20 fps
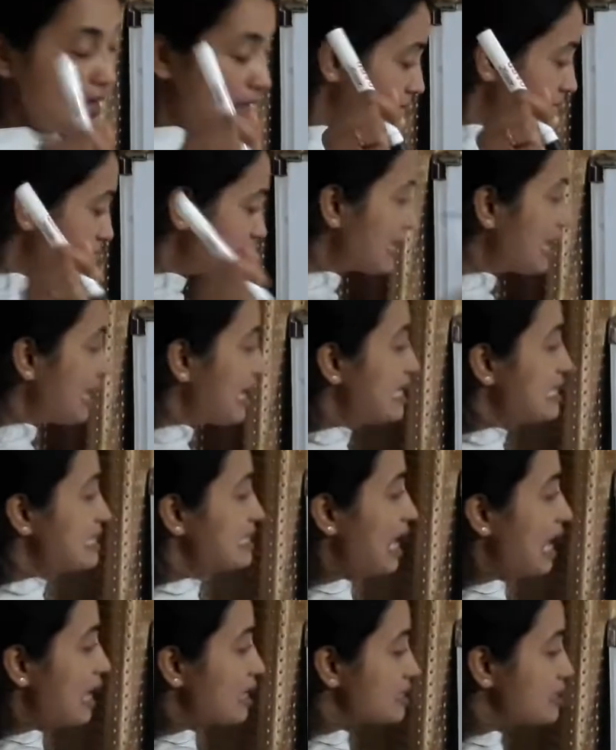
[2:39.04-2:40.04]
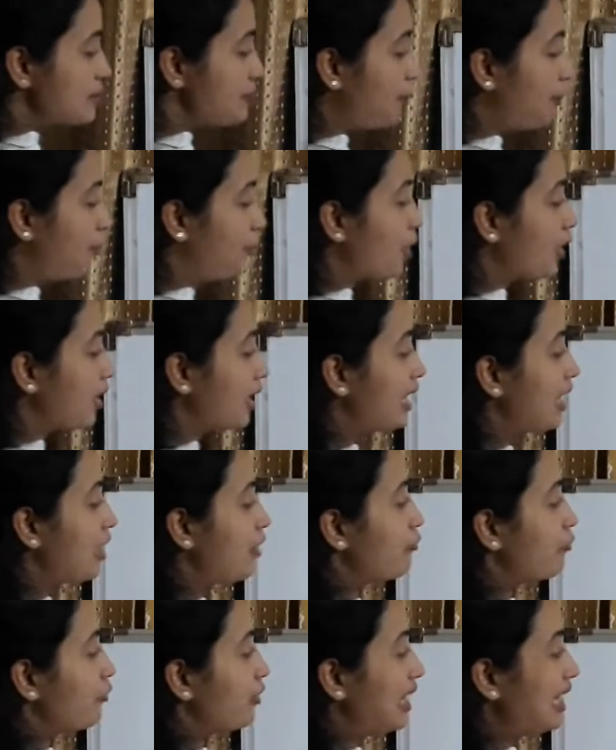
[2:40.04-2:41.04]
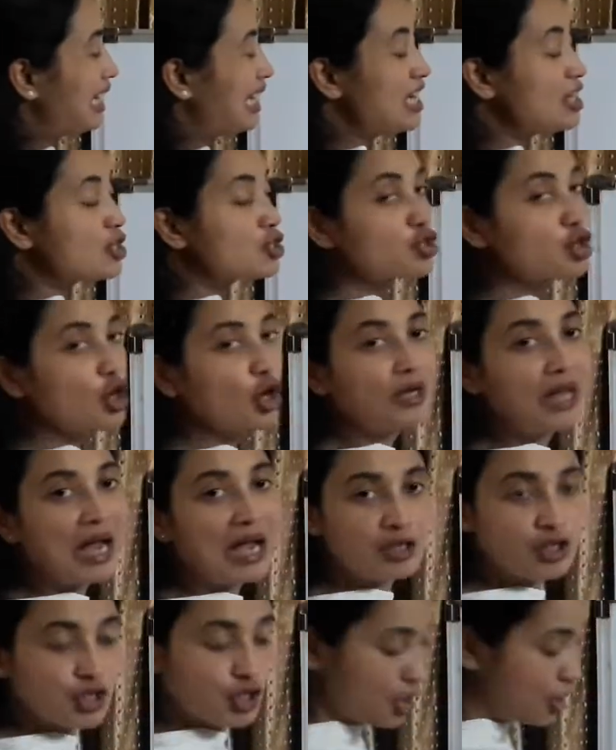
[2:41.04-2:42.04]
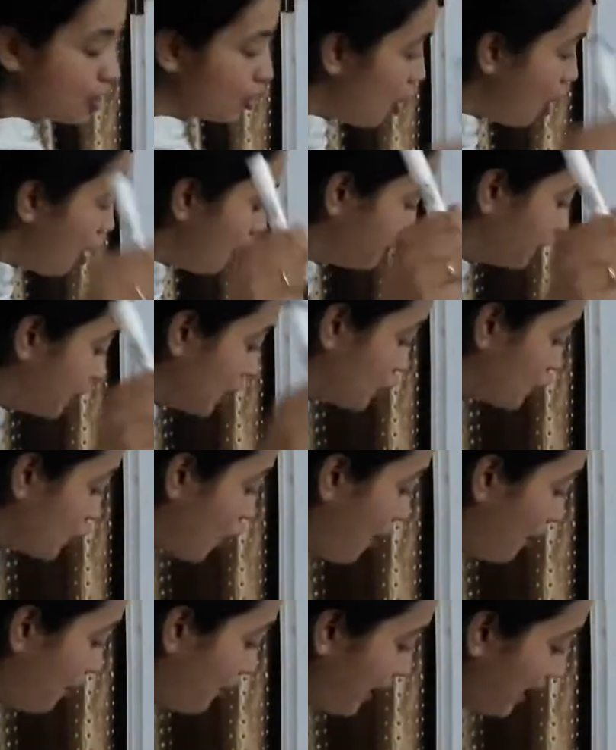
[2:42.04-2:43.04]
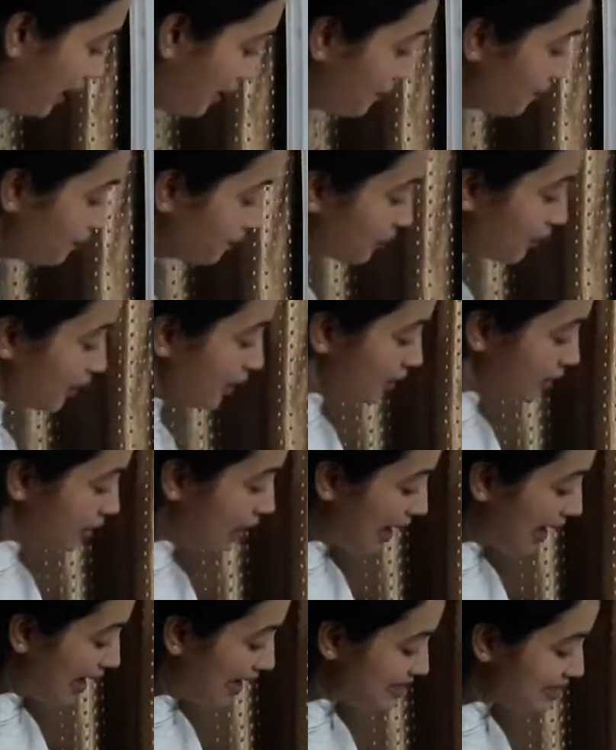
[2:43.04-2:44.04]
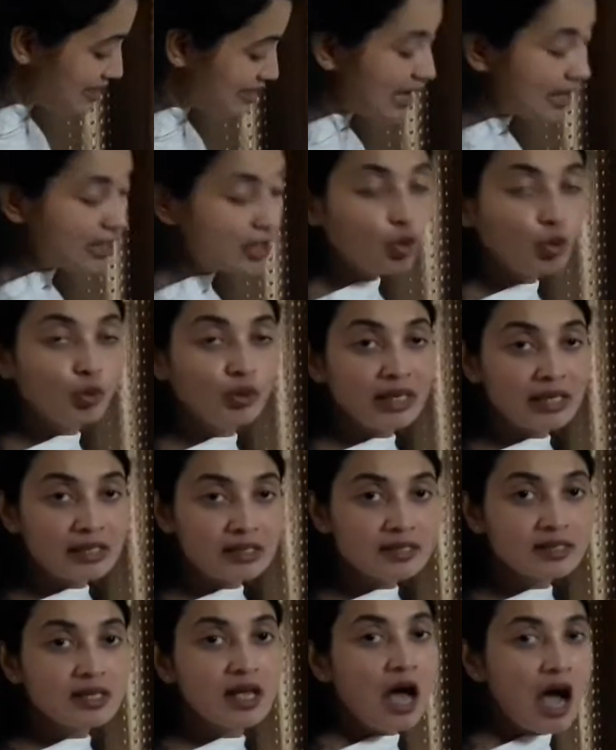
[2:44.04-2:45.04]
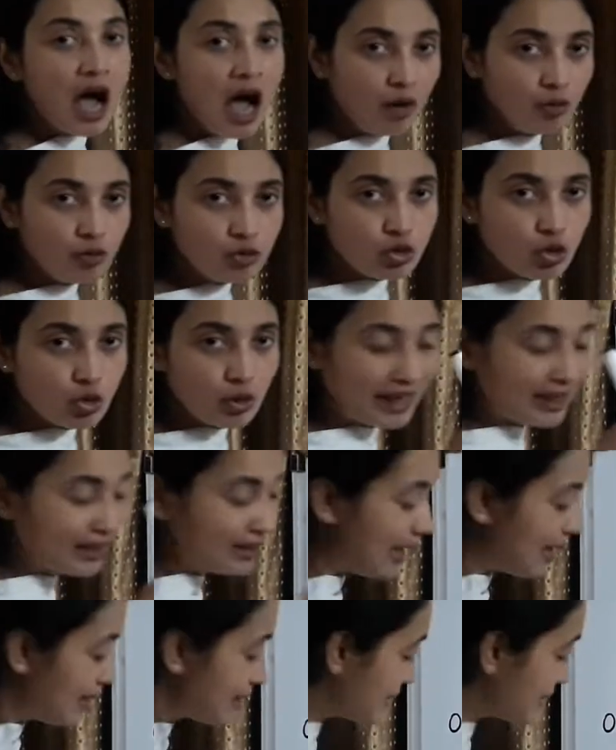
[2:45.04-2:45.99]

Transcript: This is a brief introduction of the topic. The SI units. How to get the